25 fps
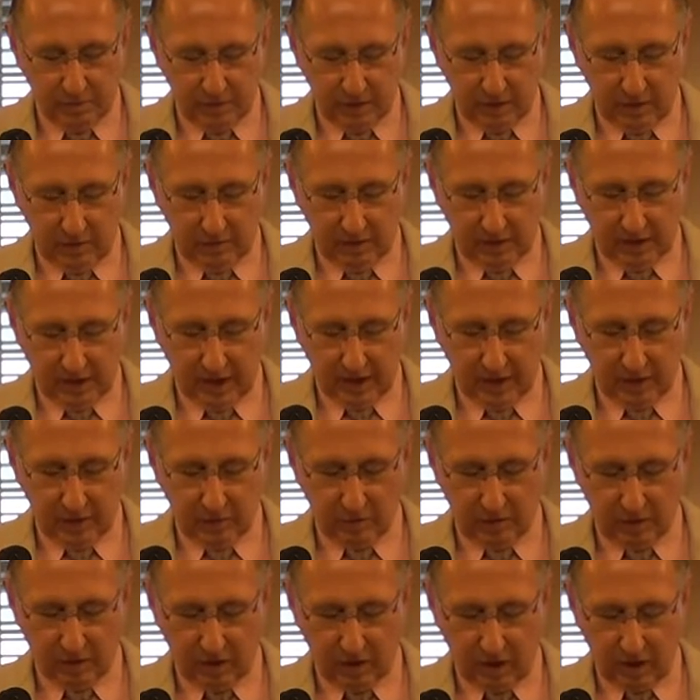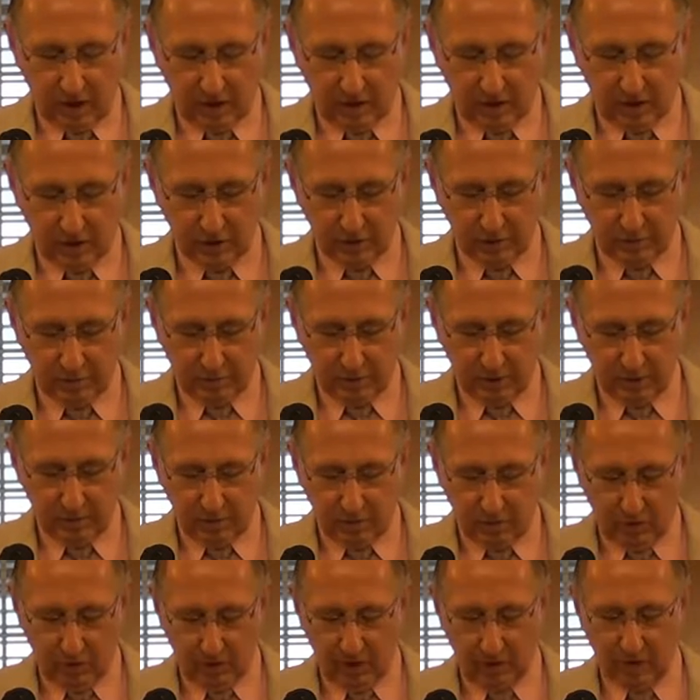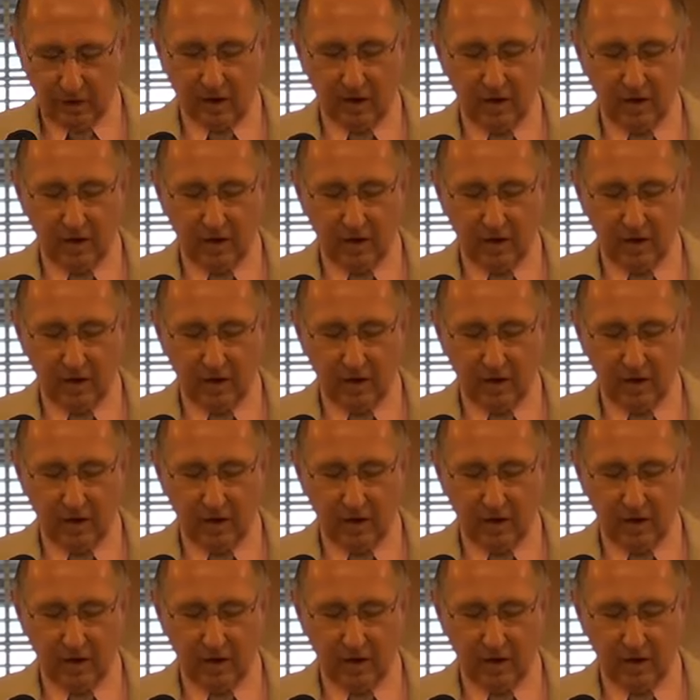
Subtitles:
He began to recall his premortal